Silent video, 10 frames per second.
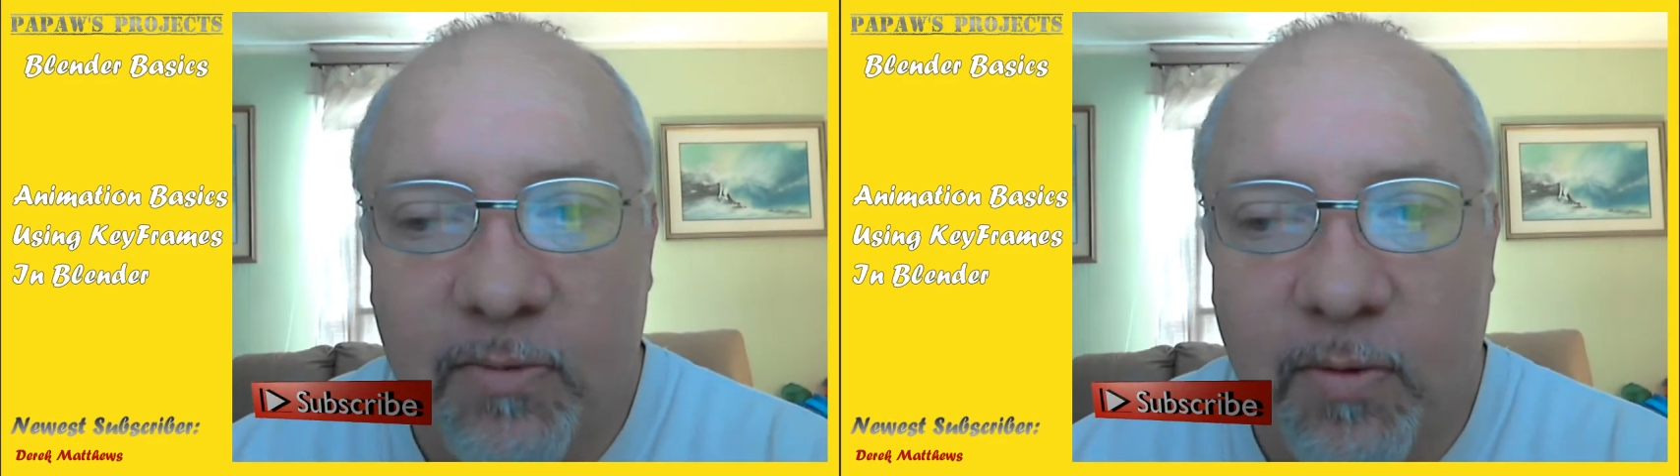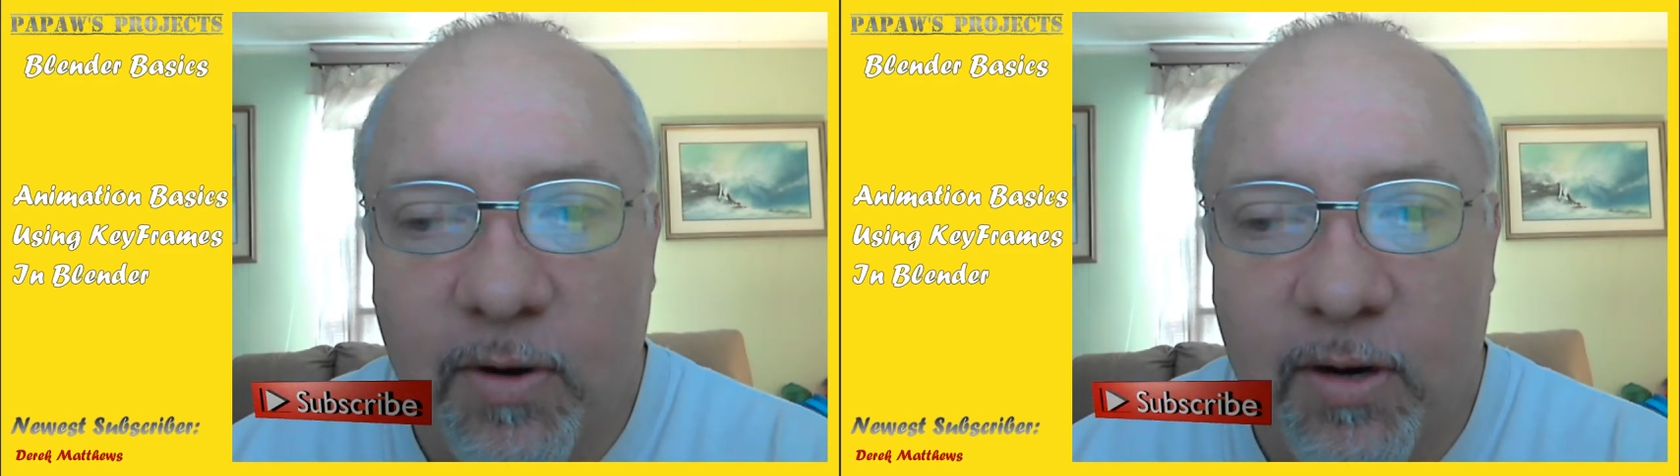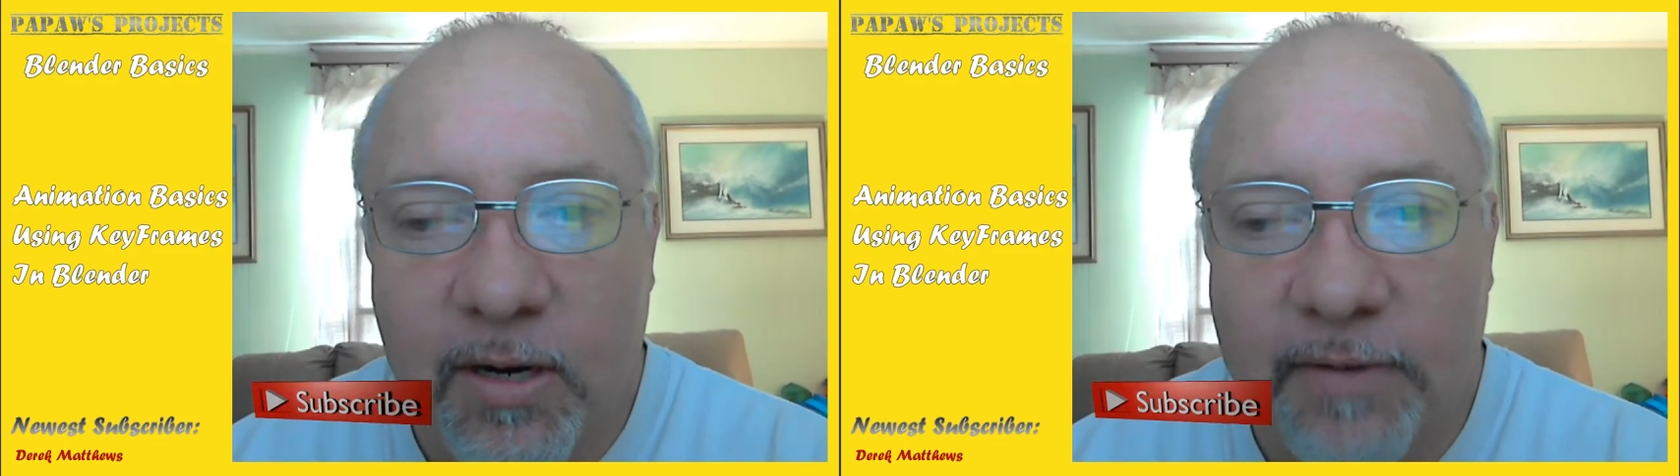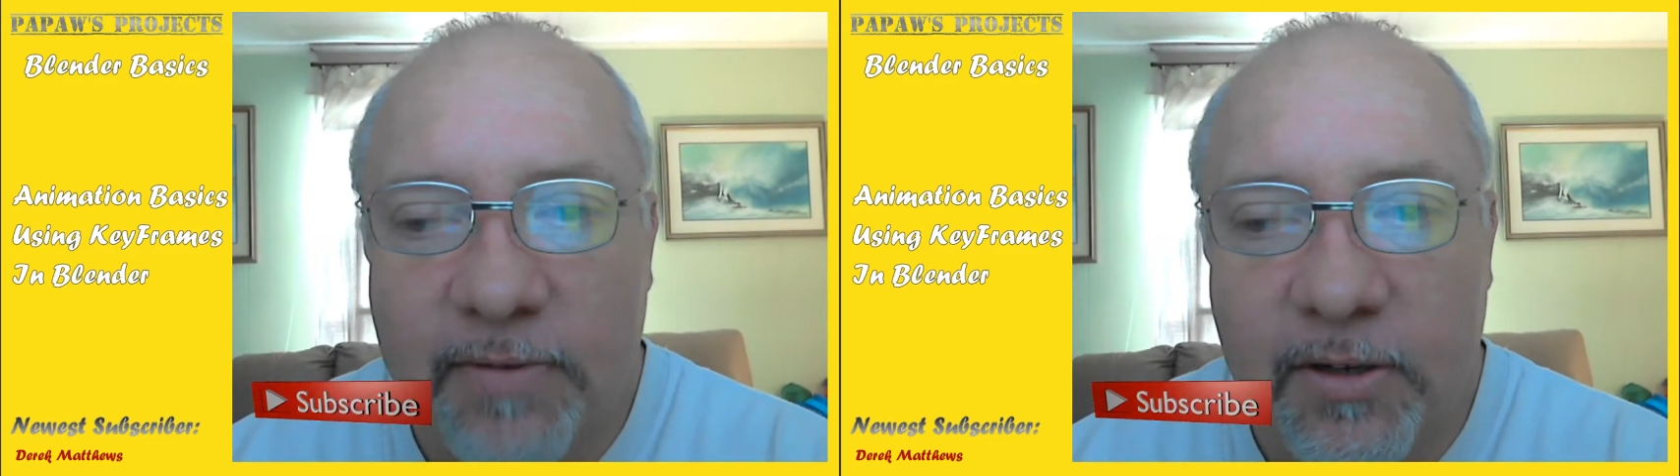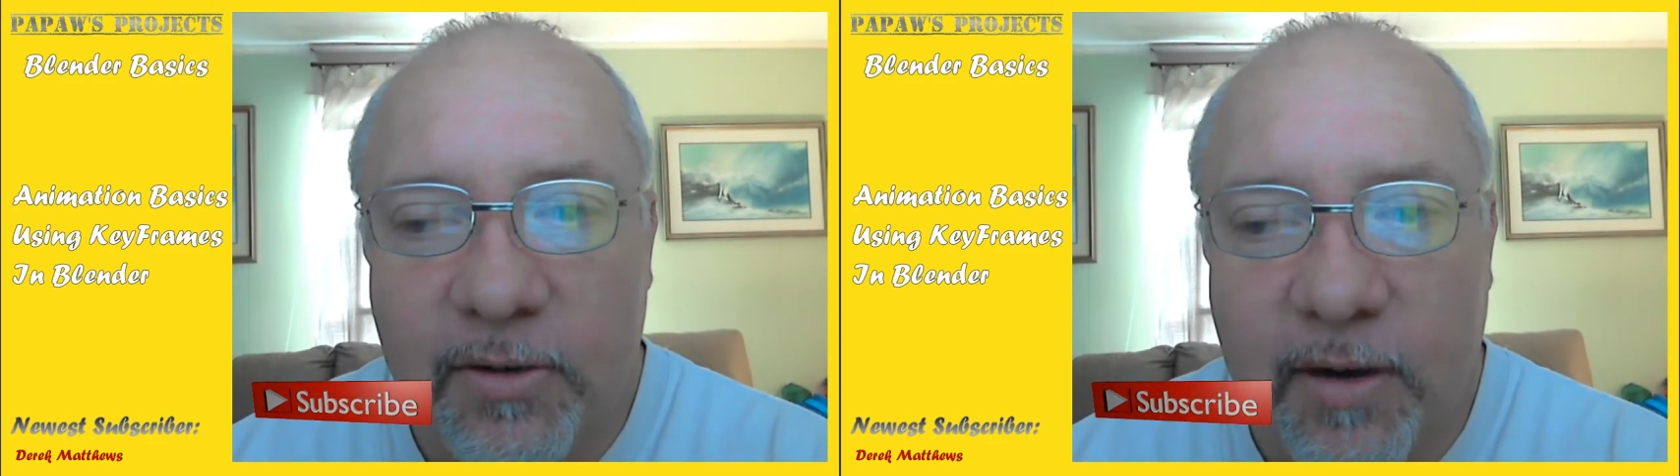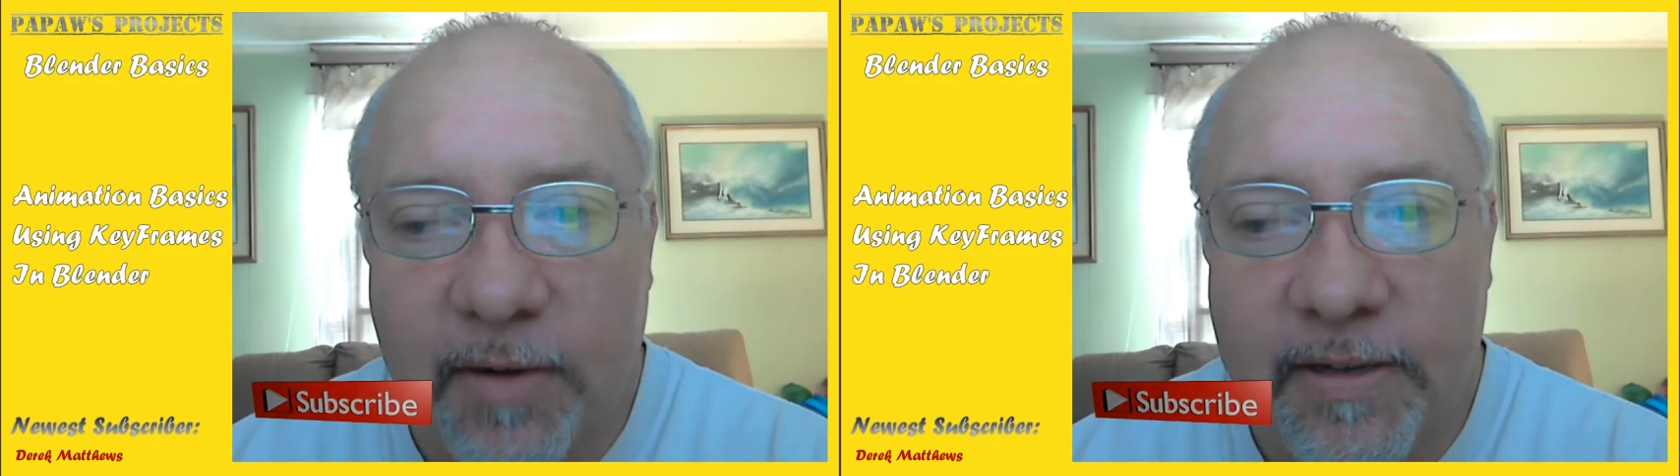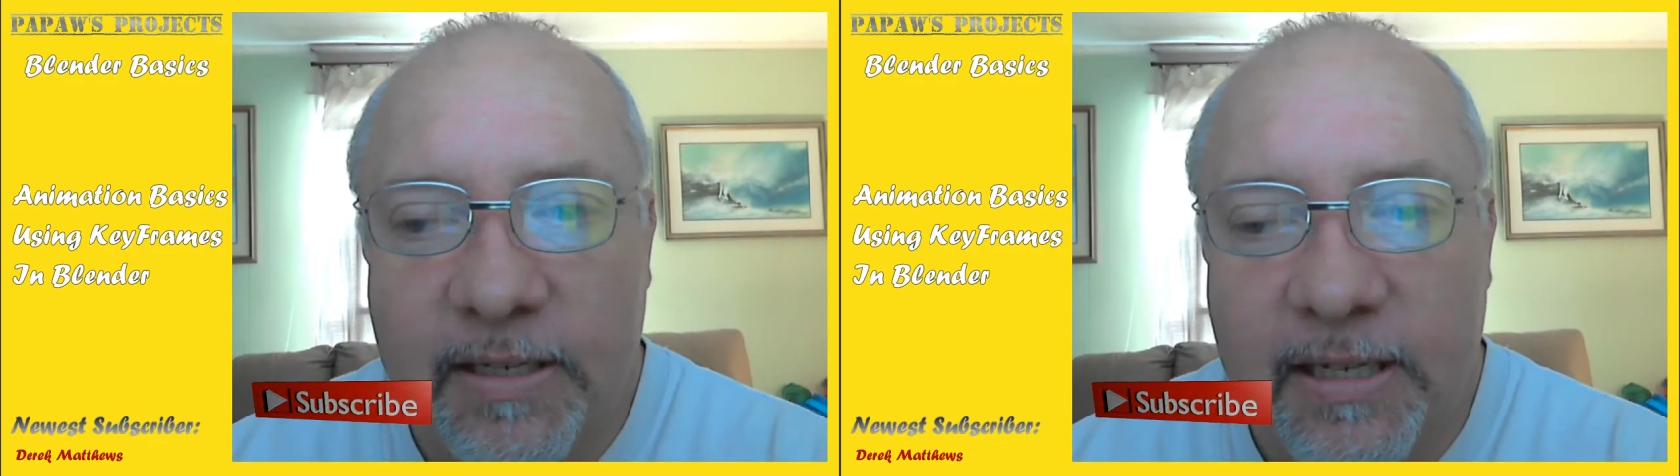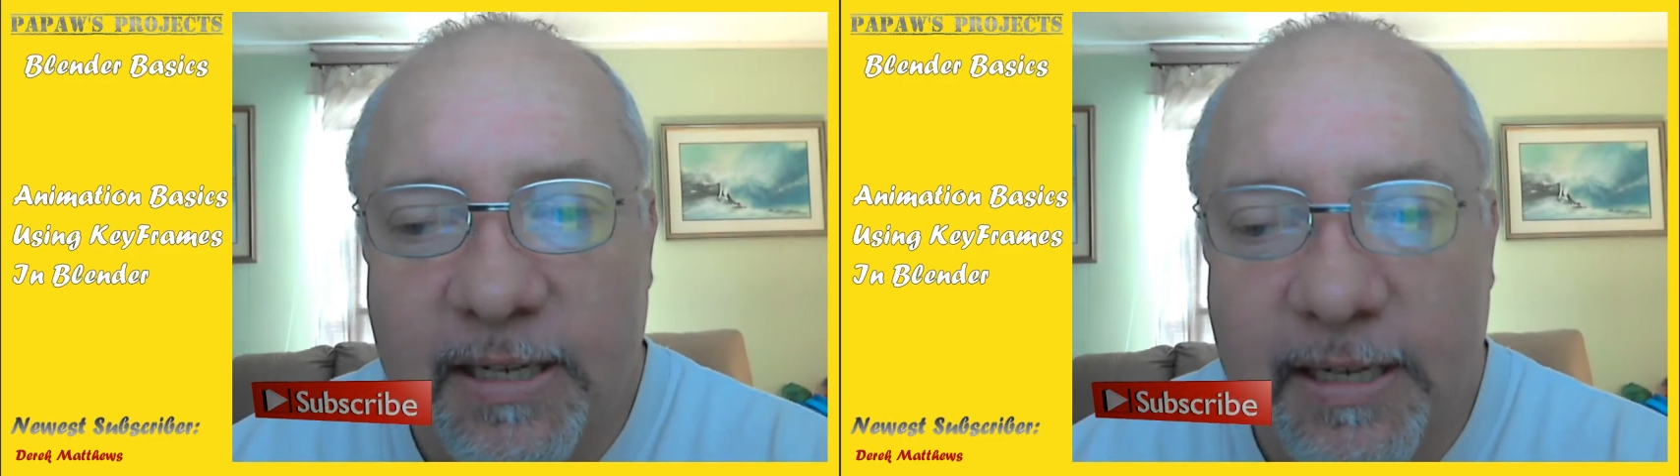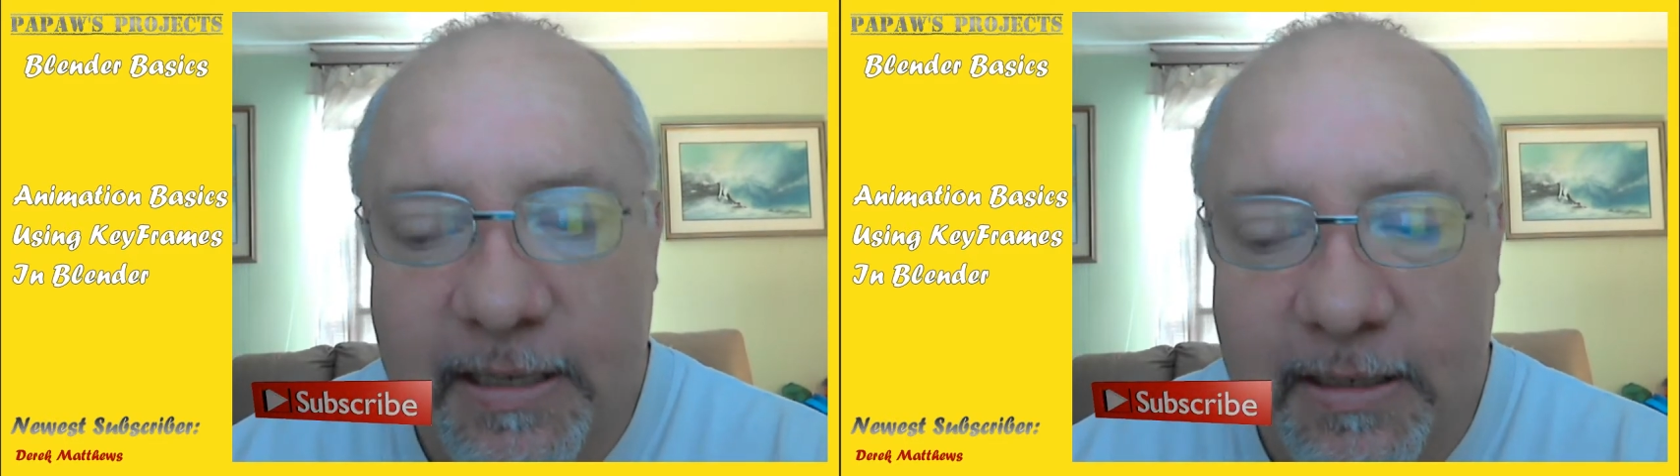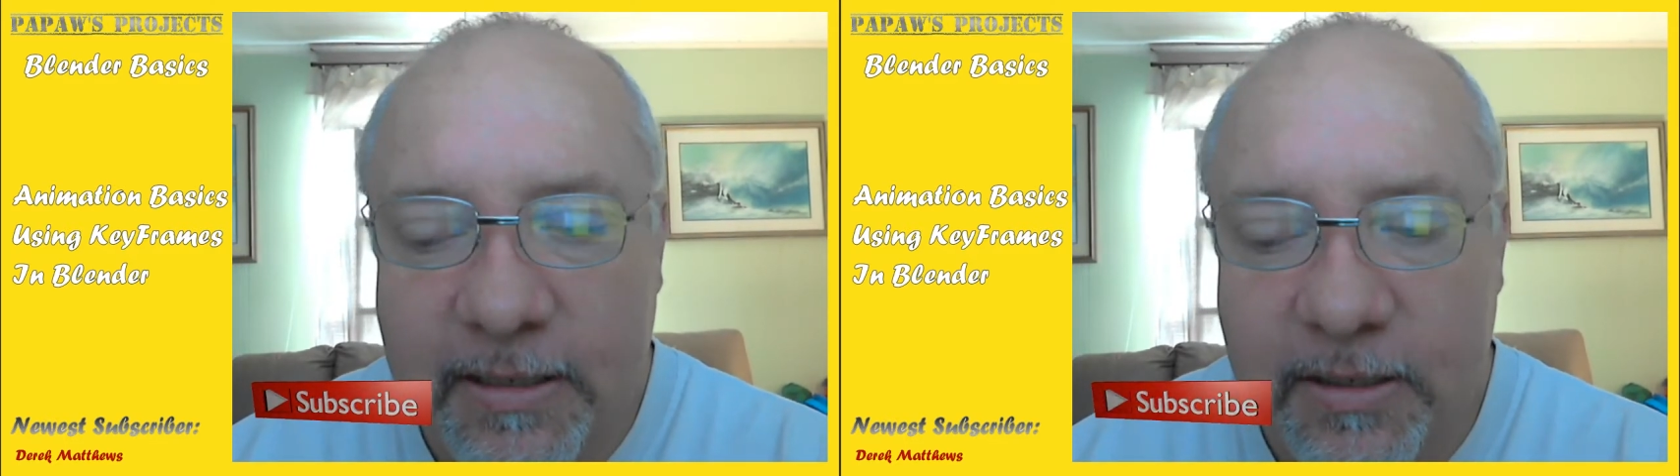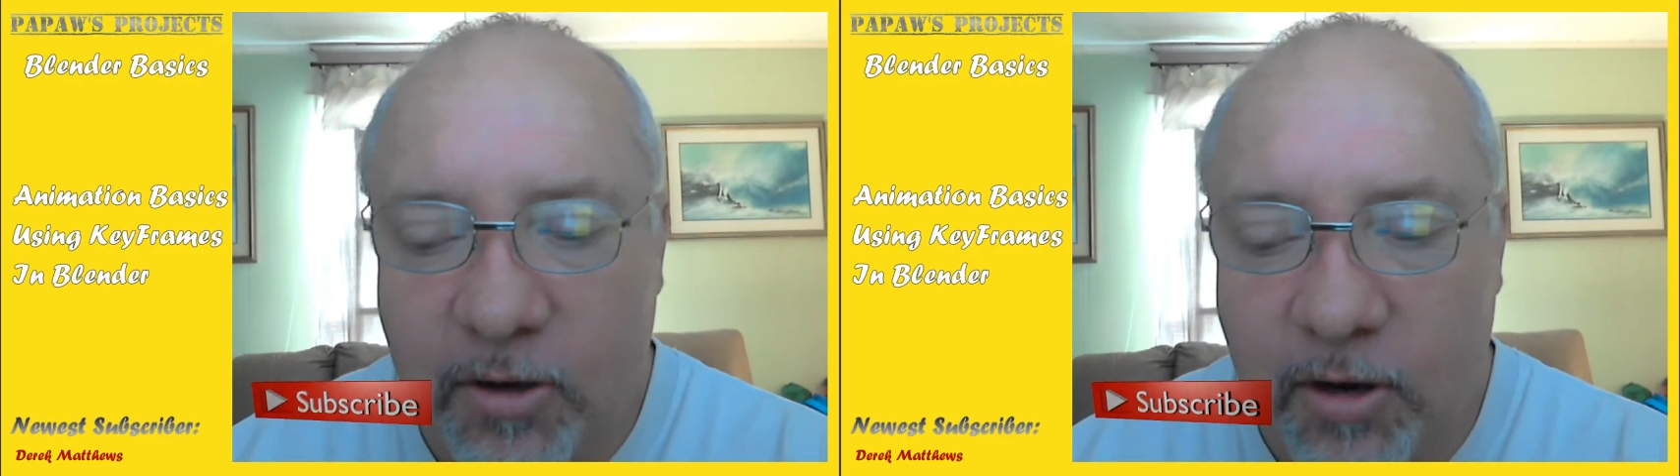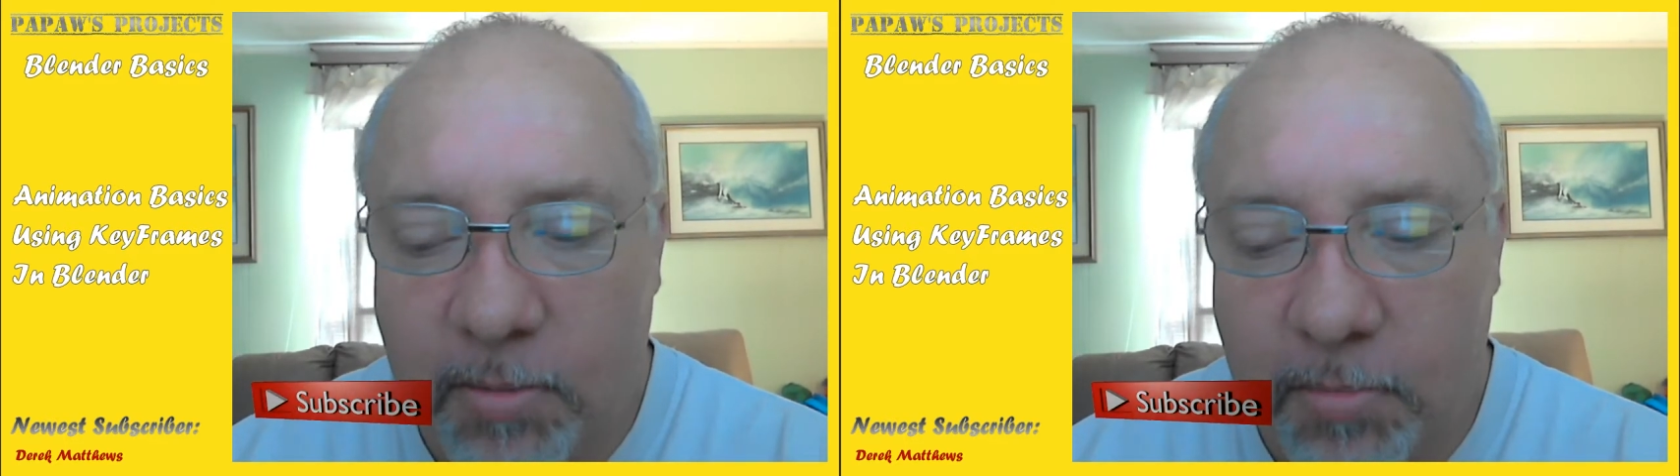what we're going to have to do obviously is start